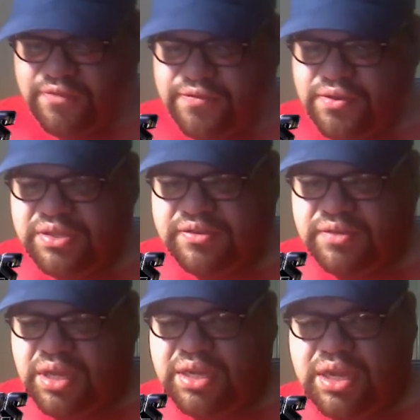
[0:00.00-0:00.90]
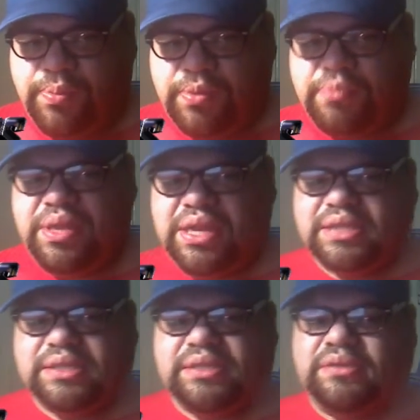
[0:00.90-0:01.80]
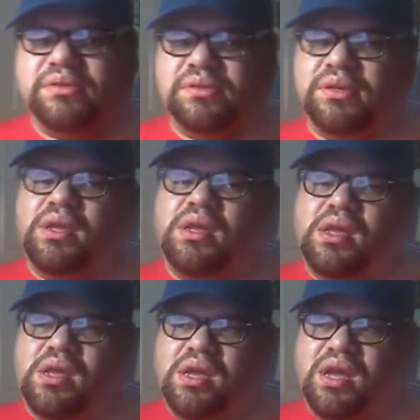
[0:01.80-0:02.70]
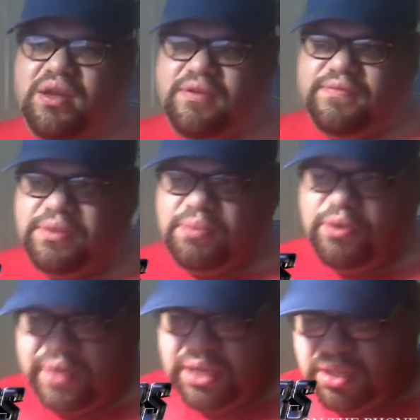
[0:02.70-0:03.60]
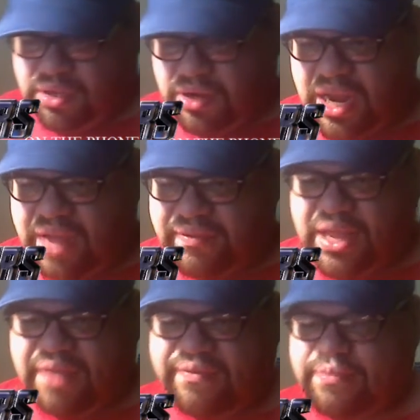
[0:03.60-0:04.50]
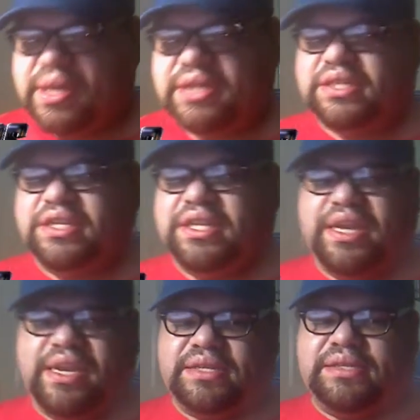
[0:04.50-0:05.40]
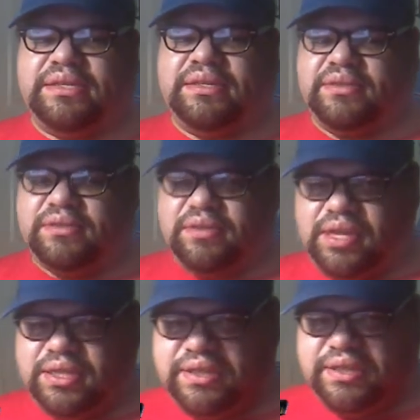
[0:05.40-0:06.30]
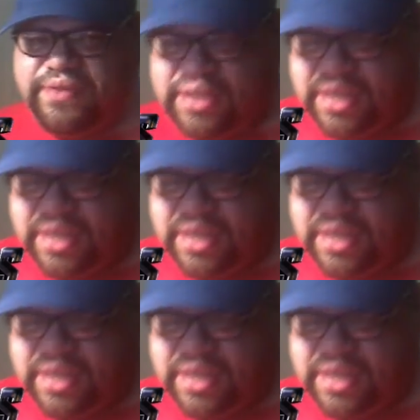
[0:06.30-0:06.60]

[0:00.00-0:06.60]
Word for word: the first uh, couple minutes of the movie you're going to have to have a box of Kleenex and stuff